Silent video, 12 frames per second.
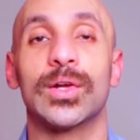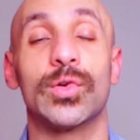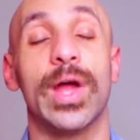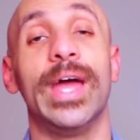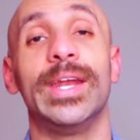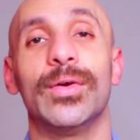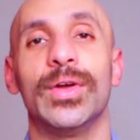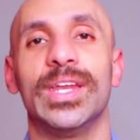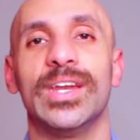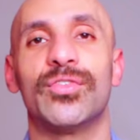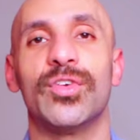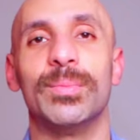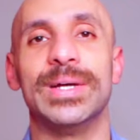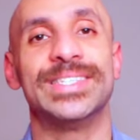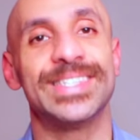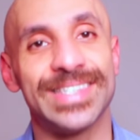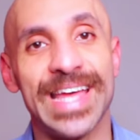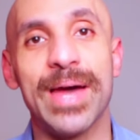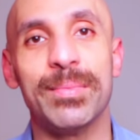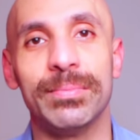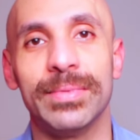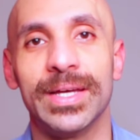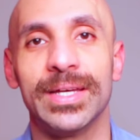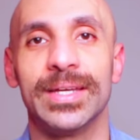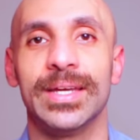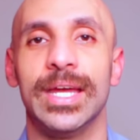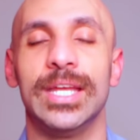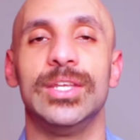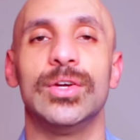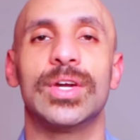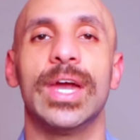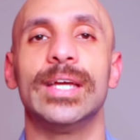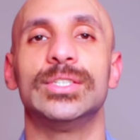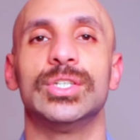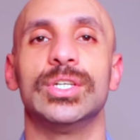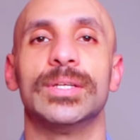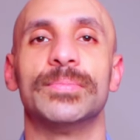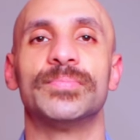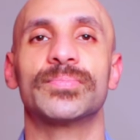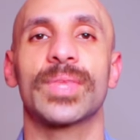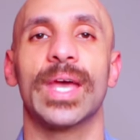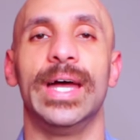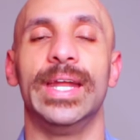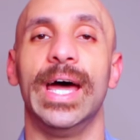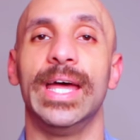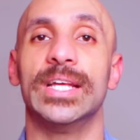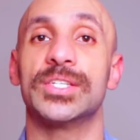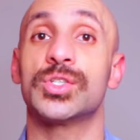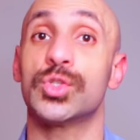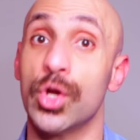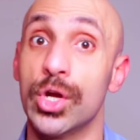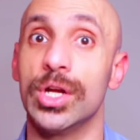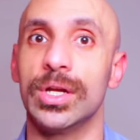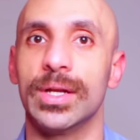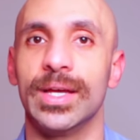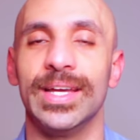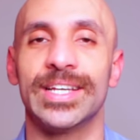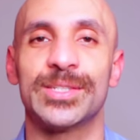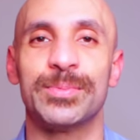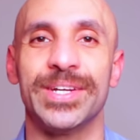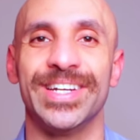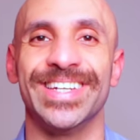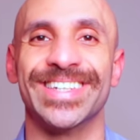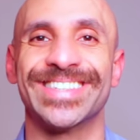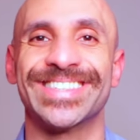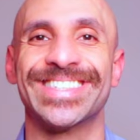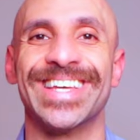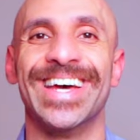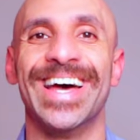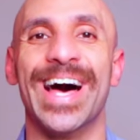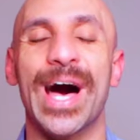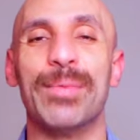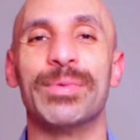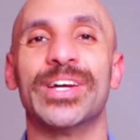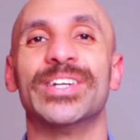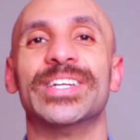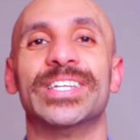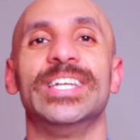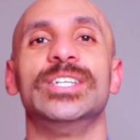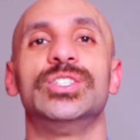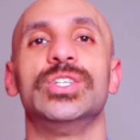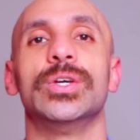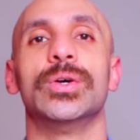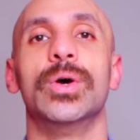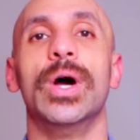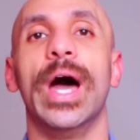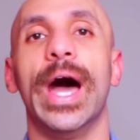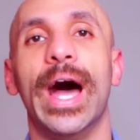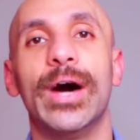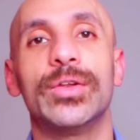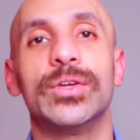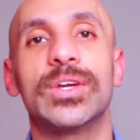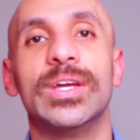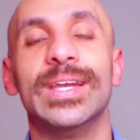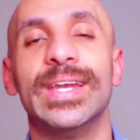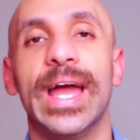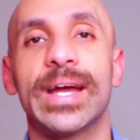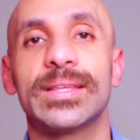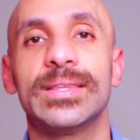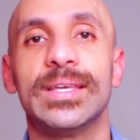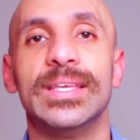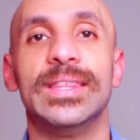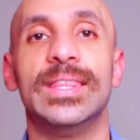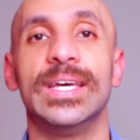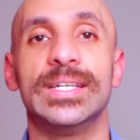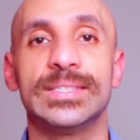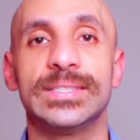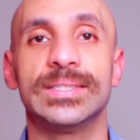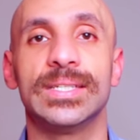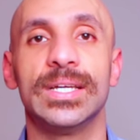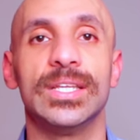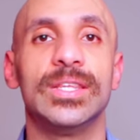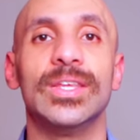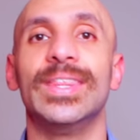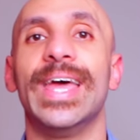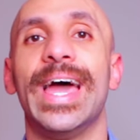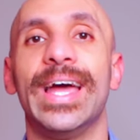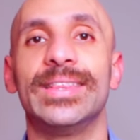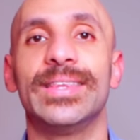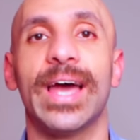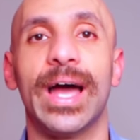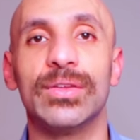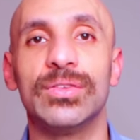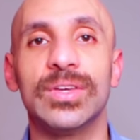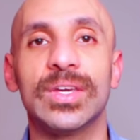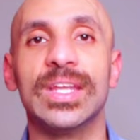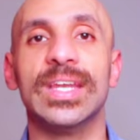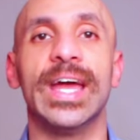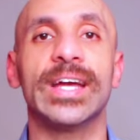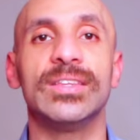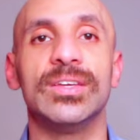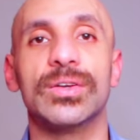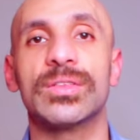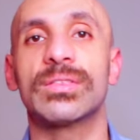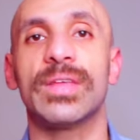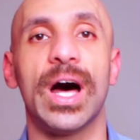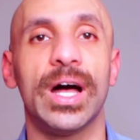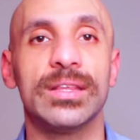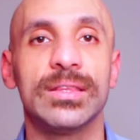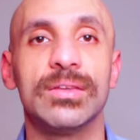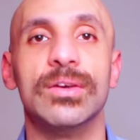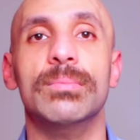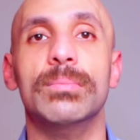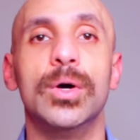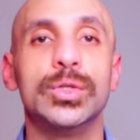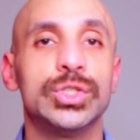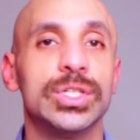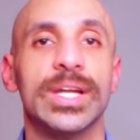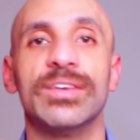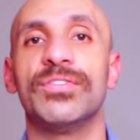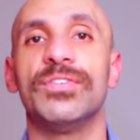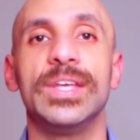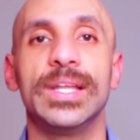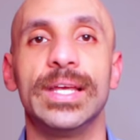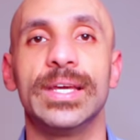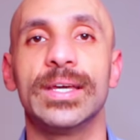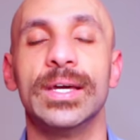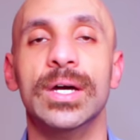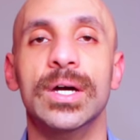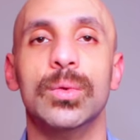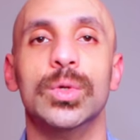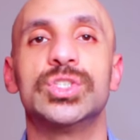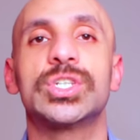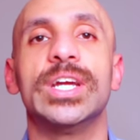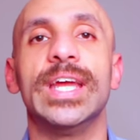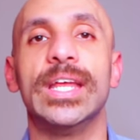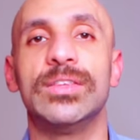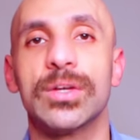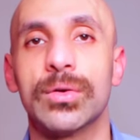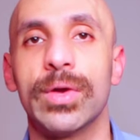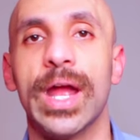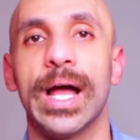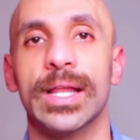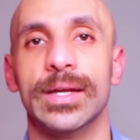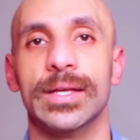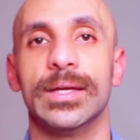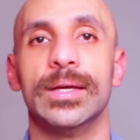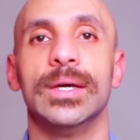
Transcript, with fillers: graduated from a STEM education and had a stern experience, I'm here to teach you how to connect this to that, how to connect your thought, emotion, and feeling, which create your reality.